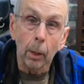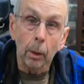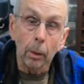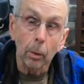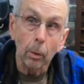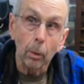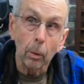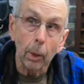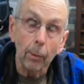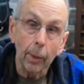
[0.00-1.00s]
so
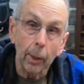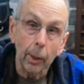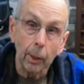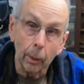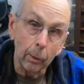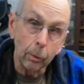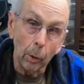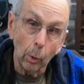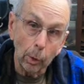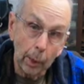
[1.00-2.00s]
everything that
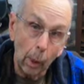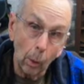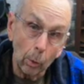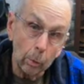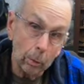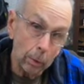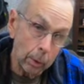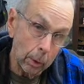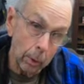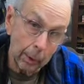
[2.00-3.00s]
flows out
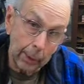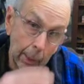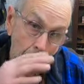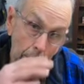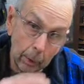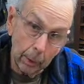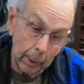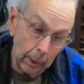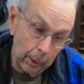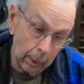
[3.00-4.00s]
flows down the
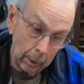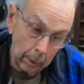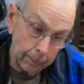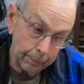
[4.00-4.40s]
hill